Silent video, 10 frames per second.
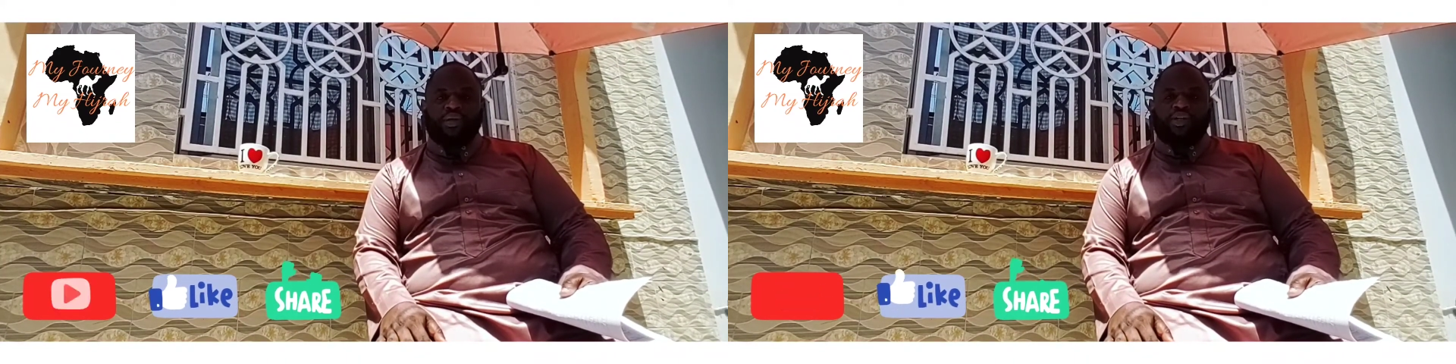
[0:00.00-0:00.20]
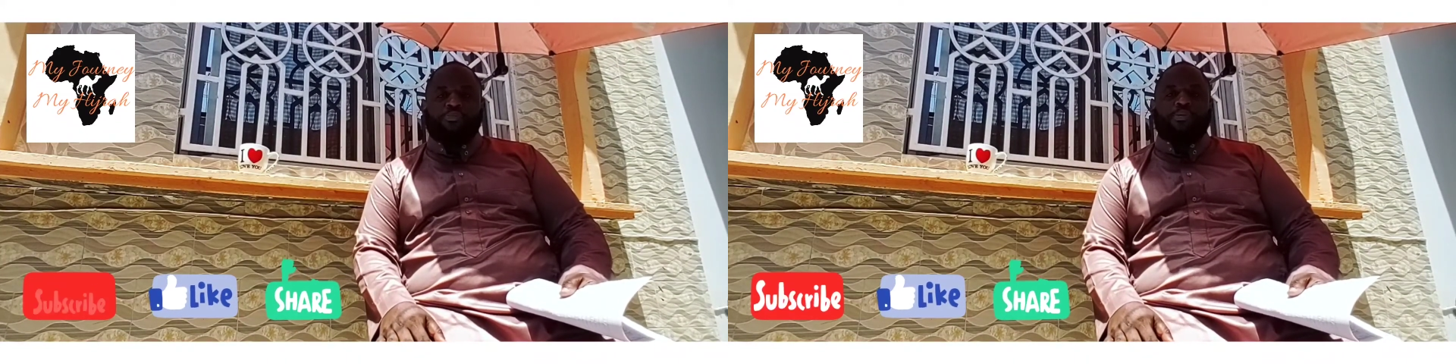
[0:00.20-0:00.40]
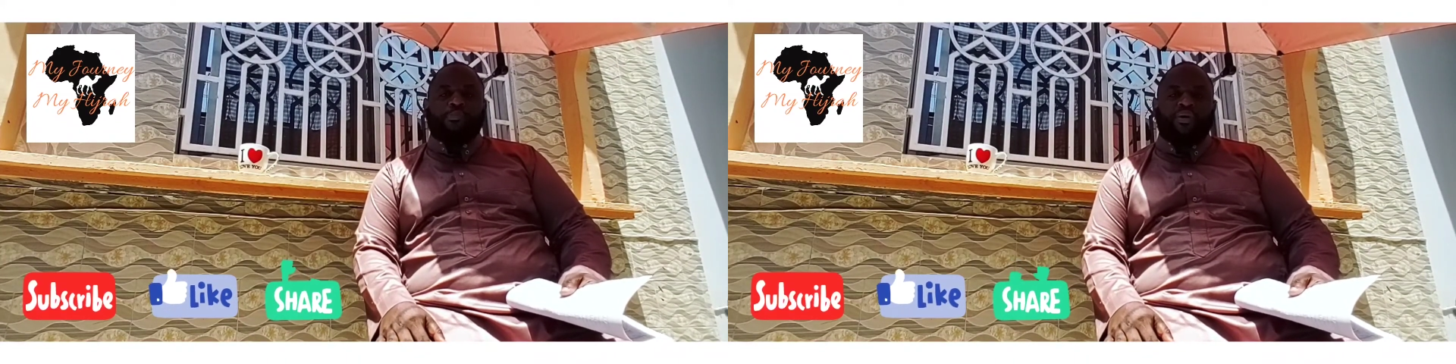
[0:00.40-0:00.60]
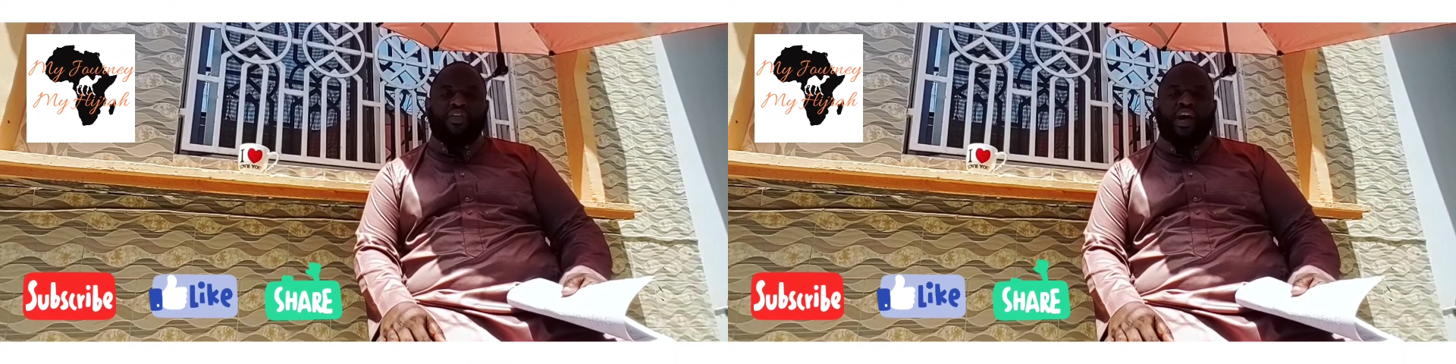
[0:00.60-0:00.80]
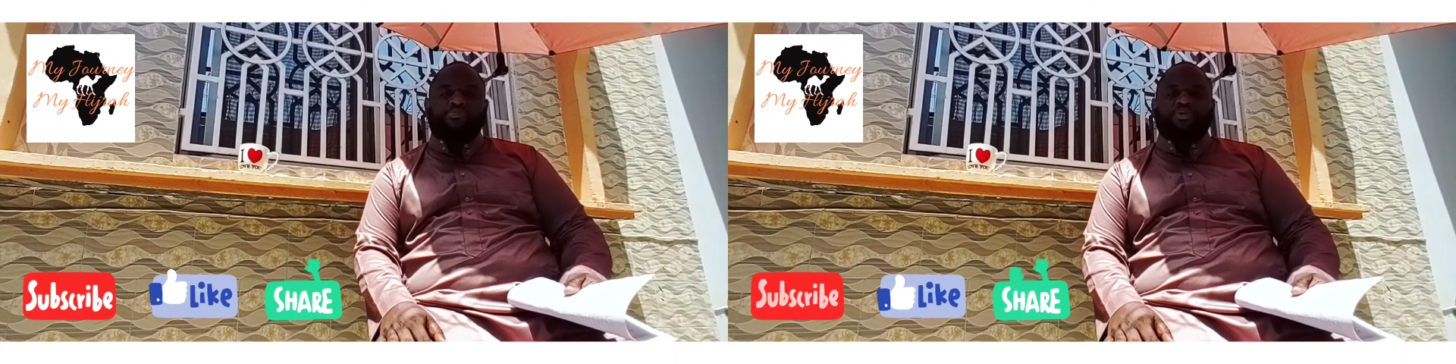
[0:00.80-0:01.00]
It's your big
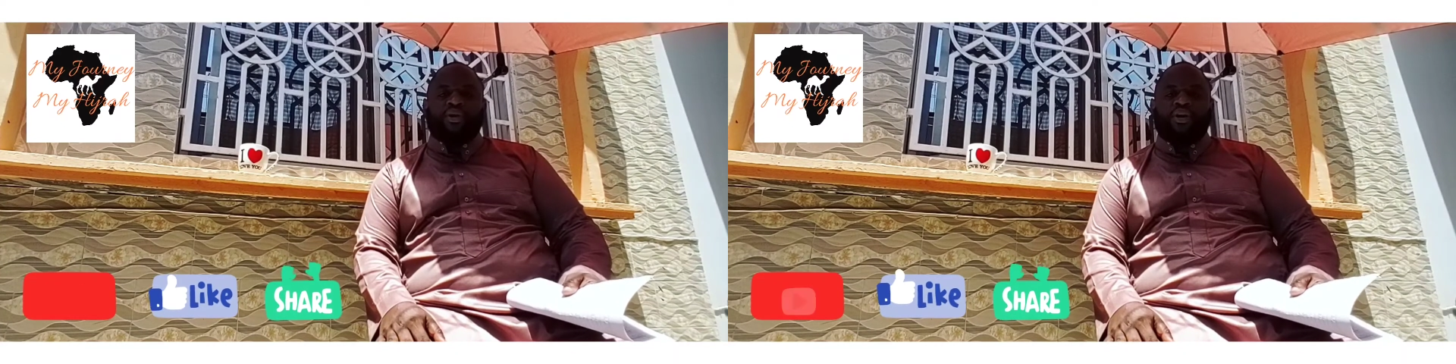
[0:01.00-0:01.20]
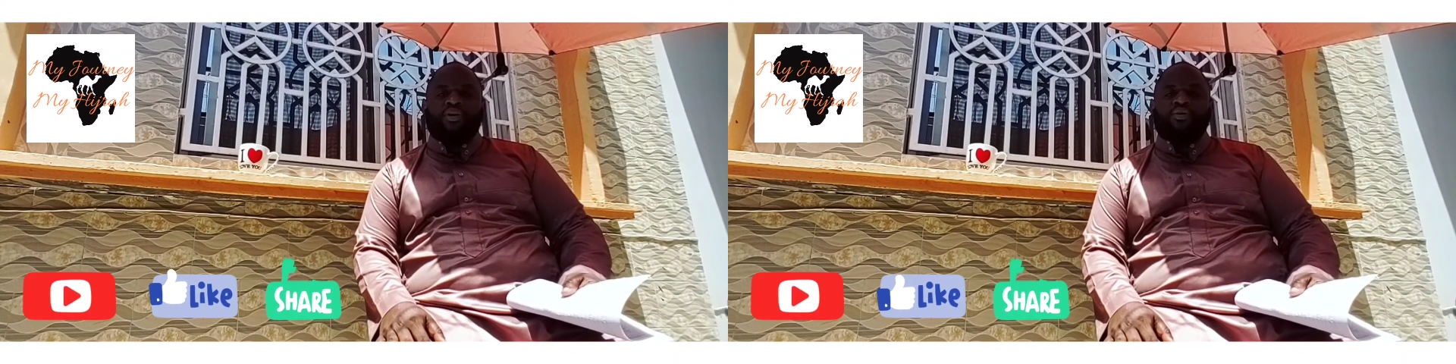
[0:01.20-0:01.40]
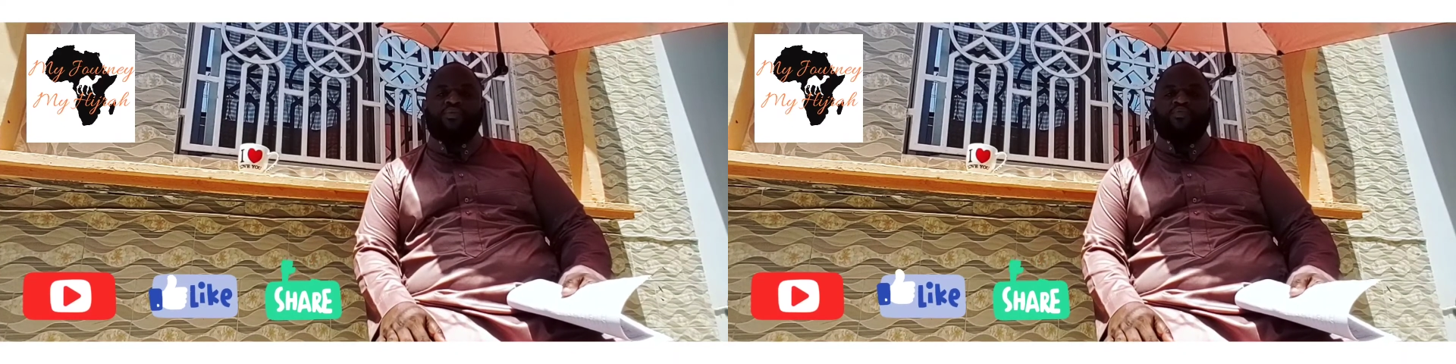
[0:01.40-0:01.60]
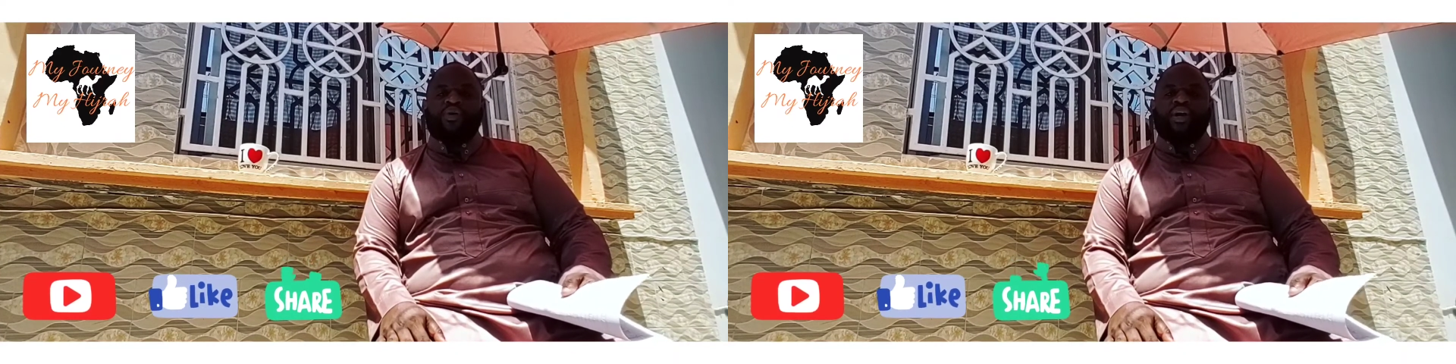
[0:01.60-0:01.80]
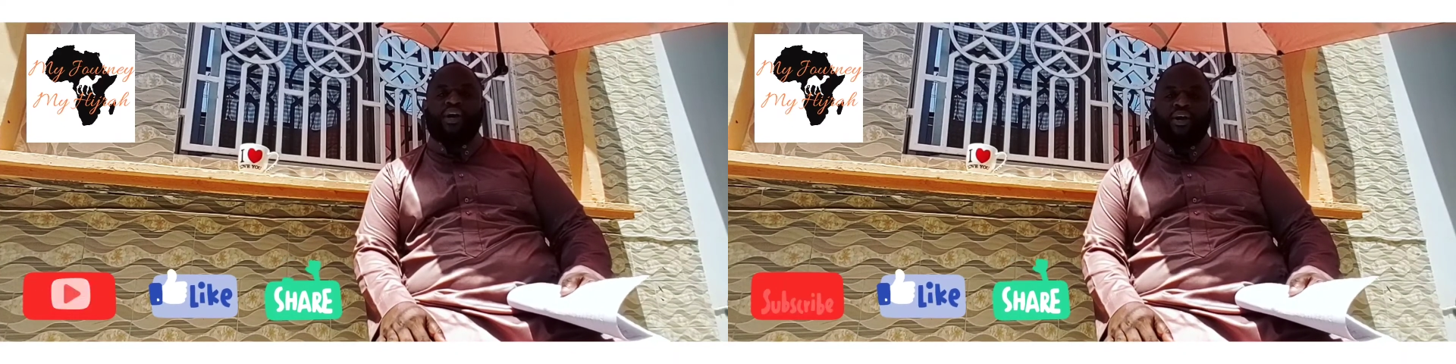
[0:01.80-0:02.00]
brother Abdullah.
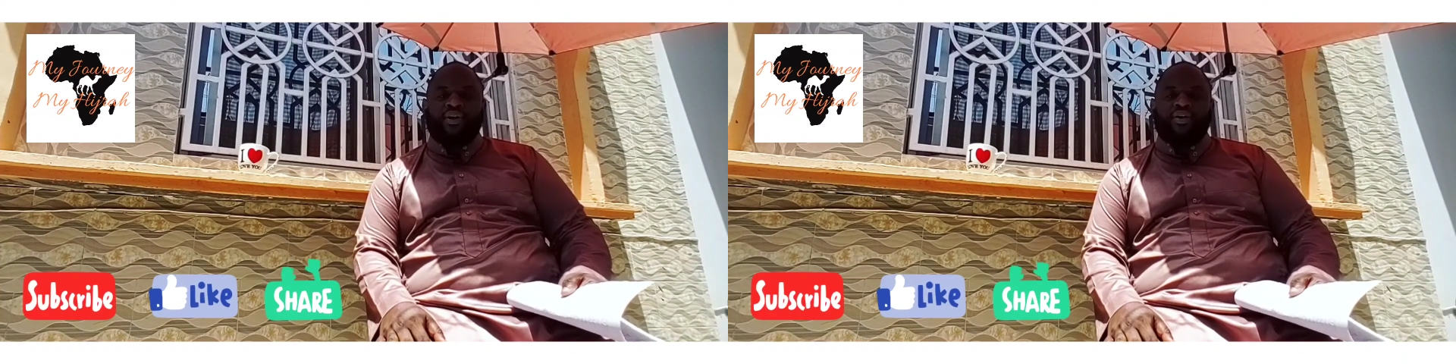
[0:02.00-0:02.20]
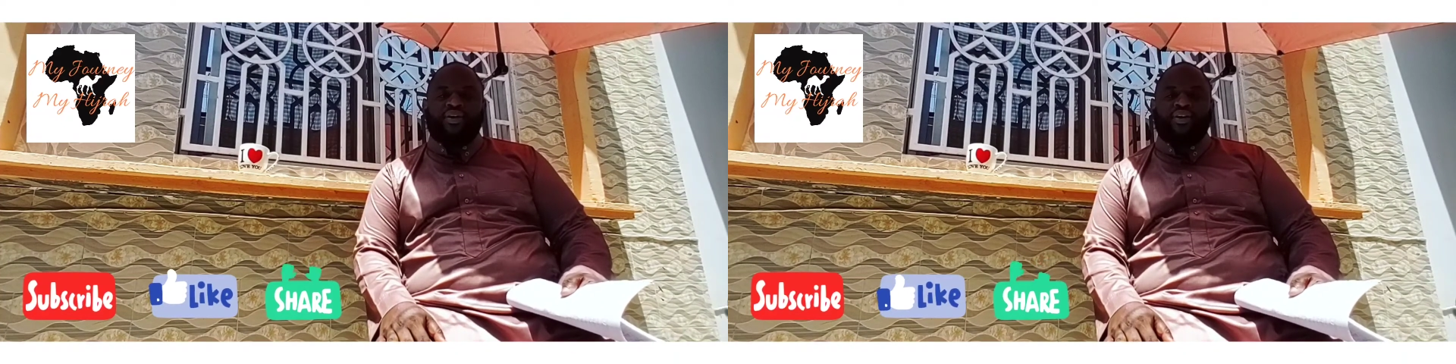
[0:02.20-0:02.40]
We here.